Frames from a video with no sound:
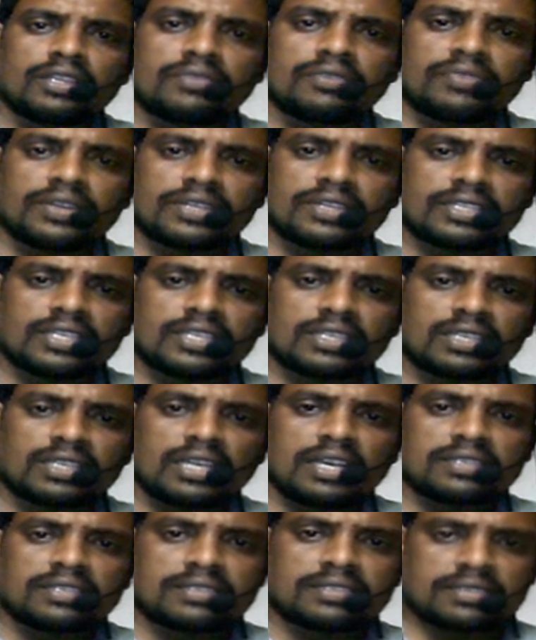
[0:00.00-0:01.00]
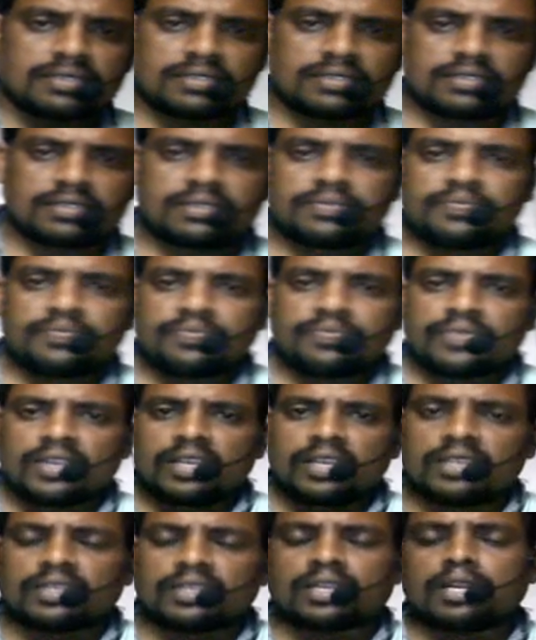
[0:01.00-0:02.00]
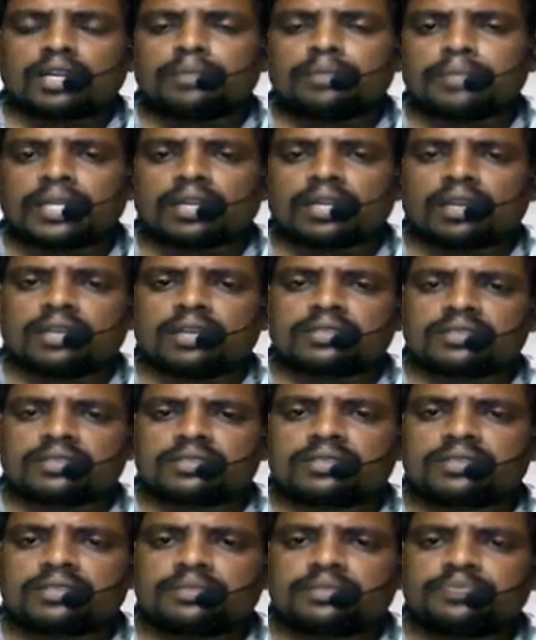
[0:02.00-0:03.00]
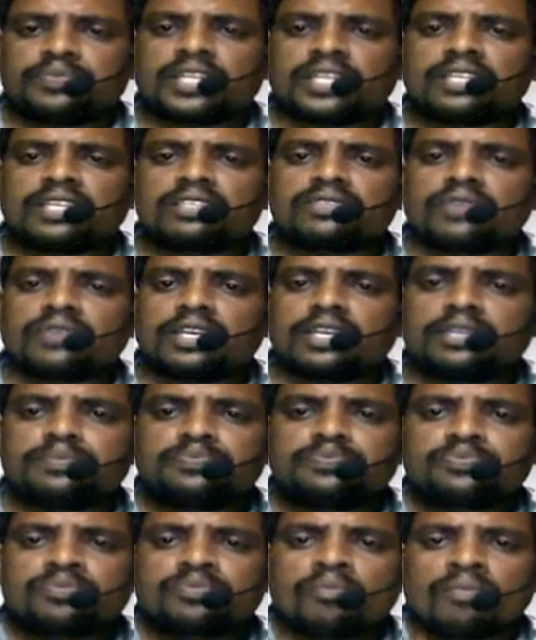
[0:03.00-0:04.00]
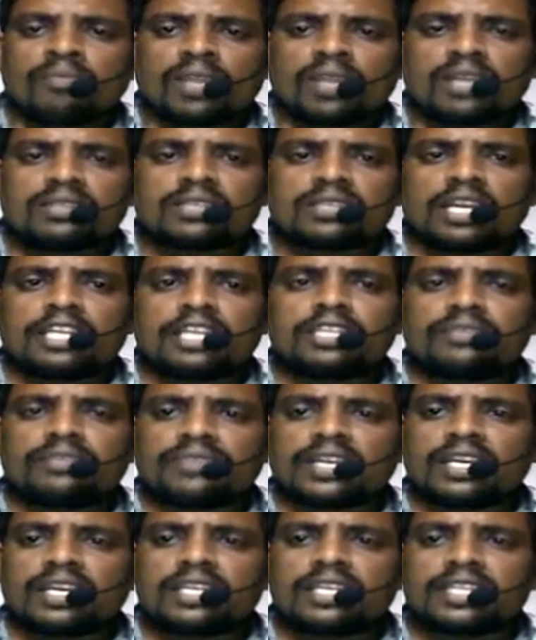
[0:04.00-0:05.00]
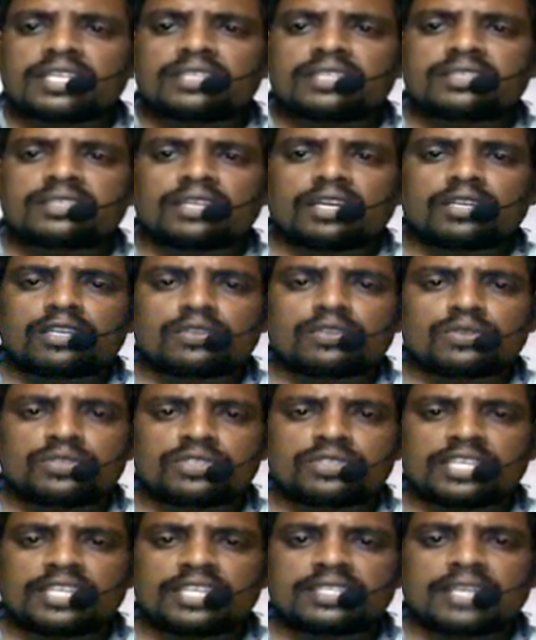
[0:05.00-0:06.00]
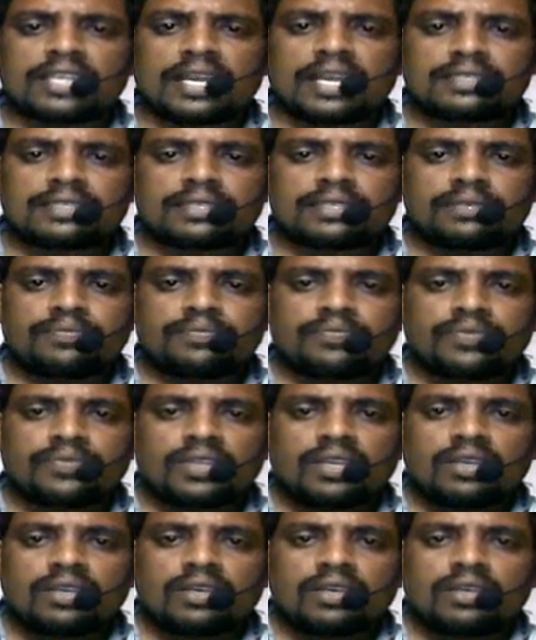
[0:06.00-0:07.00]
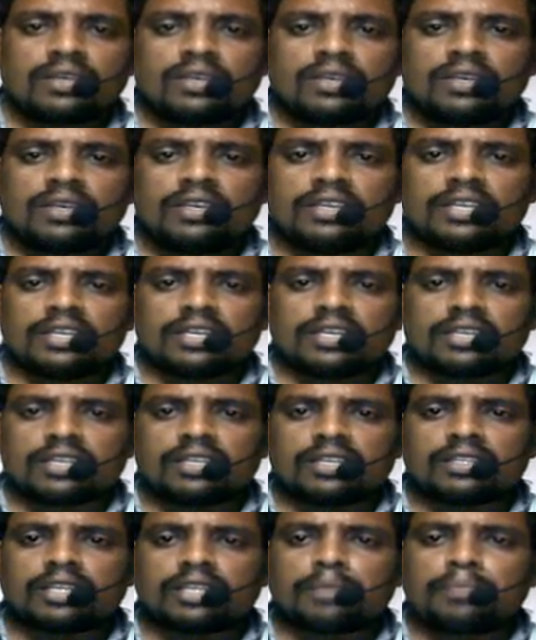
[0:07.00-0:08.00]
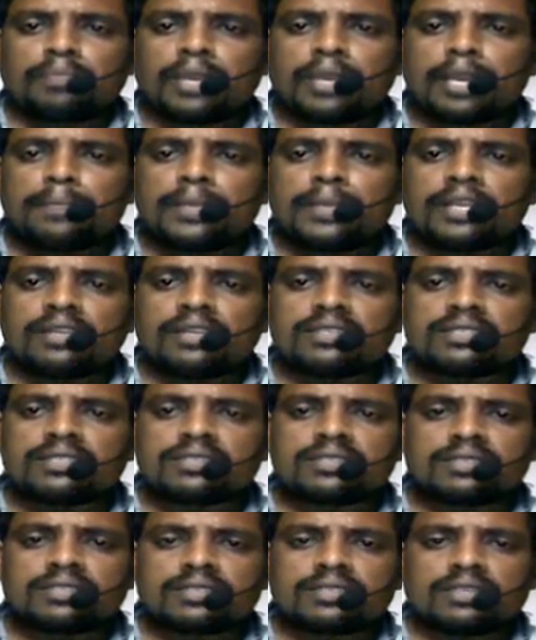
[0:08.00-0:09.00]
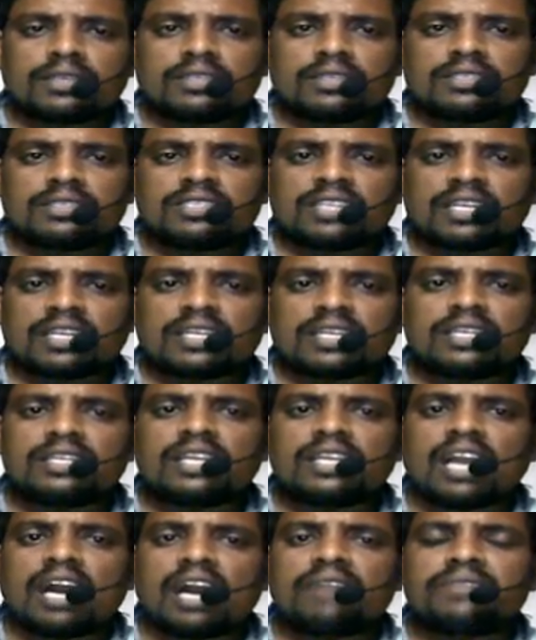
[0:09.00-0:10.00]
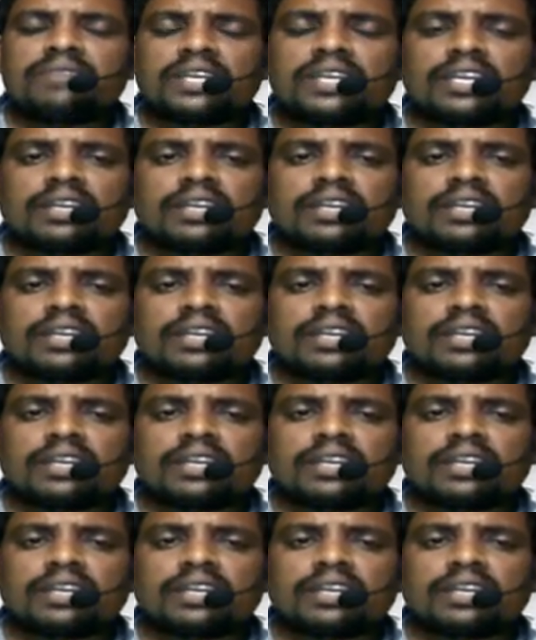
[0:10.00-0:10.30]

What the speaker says: further classes, in the coming classes. That is why scientifically it is correct to say that here the baby is generally having